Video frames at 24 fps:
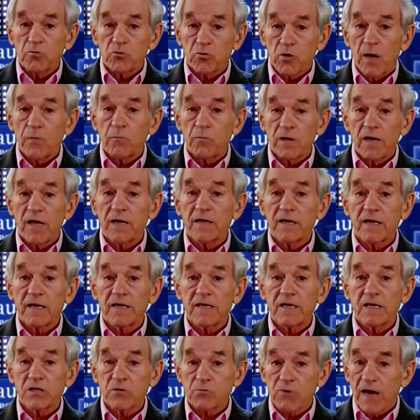Trump when I think he
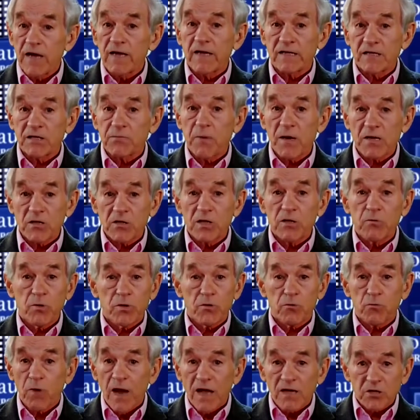does right, especially
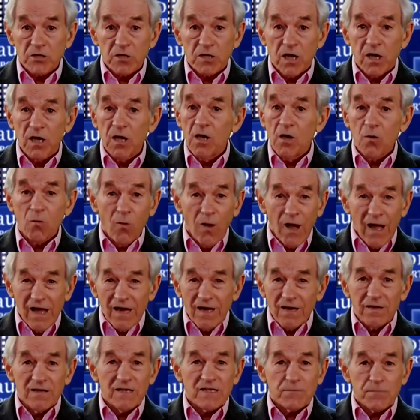with Russia.
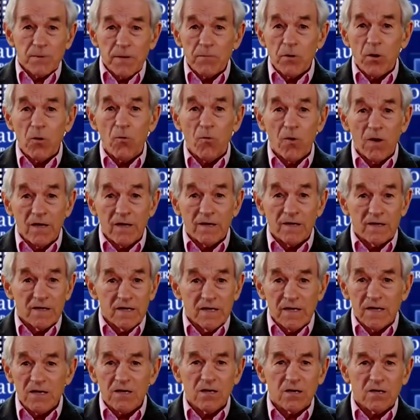Why are these people wanting,
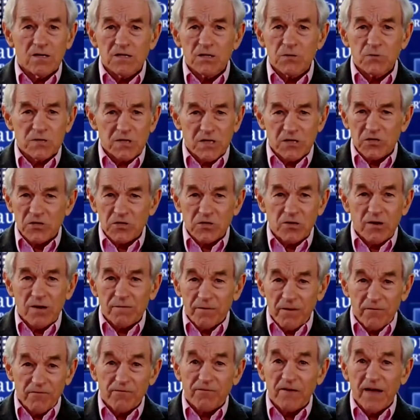the neocons want to stir up
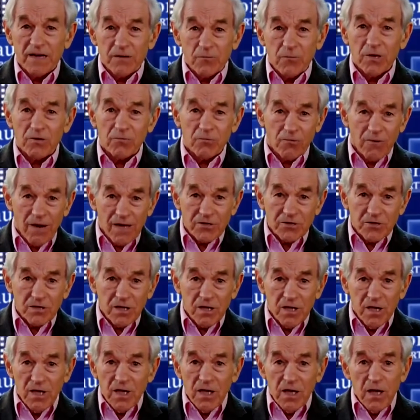a fight with
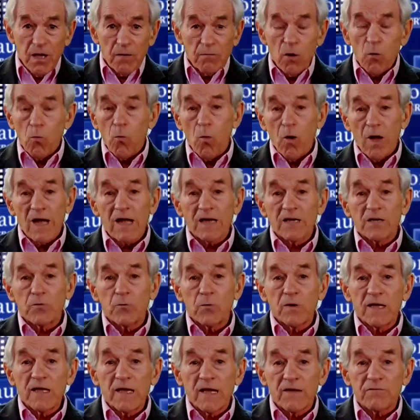Russia? But why do
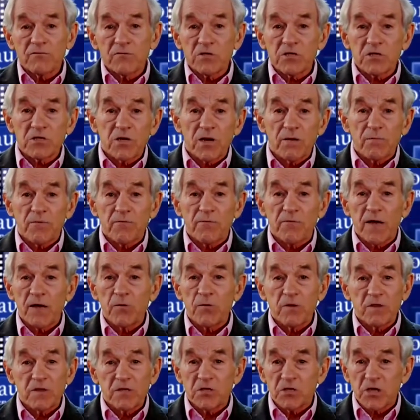we have to stir up a
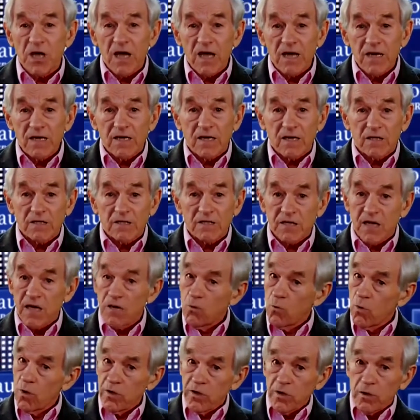fight with China and say,
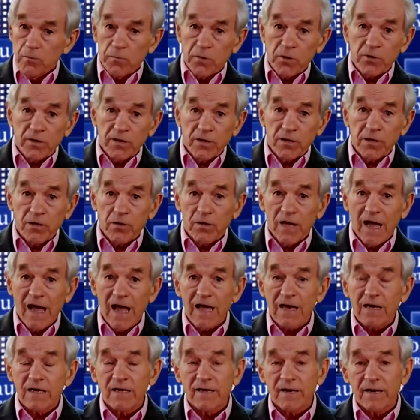well, you built a little
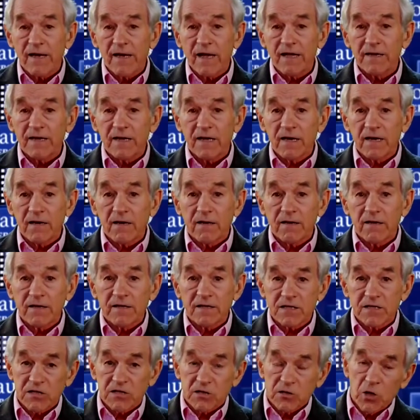island out there and
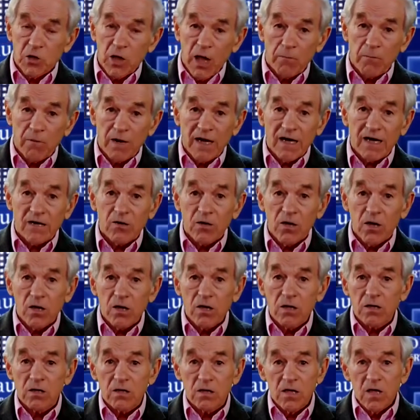it's a mile
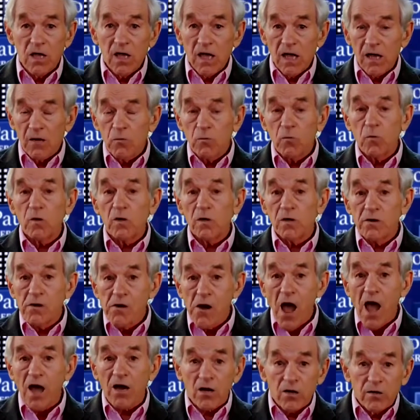long, and we're
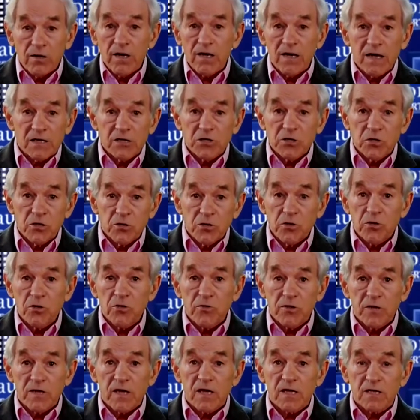not going to let you
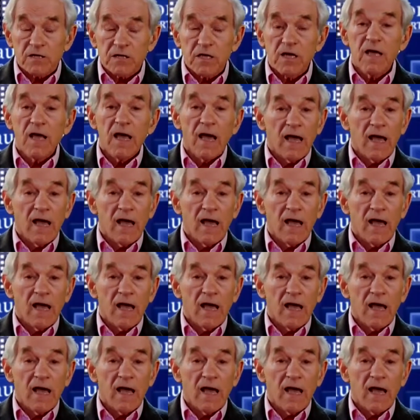do this?